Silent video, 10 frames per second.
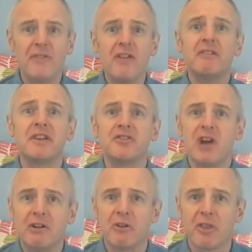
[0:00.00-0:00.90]
If there is a
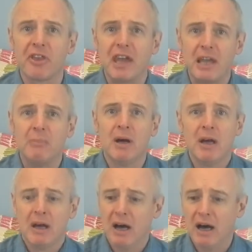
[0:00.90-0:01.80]
general theme,
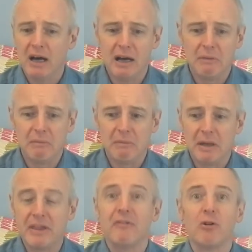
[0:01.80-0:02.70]

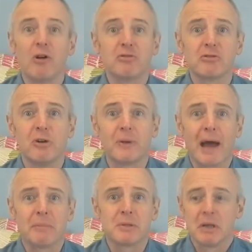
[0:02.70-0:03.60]
they've all got screw
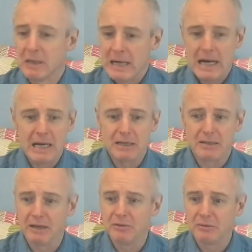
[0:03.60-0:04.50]
caps.
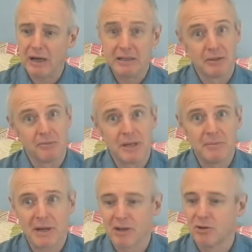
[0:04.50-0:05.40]
So I don't
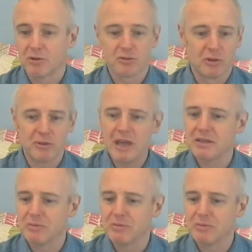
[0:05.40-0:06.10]
mean my corkscrew.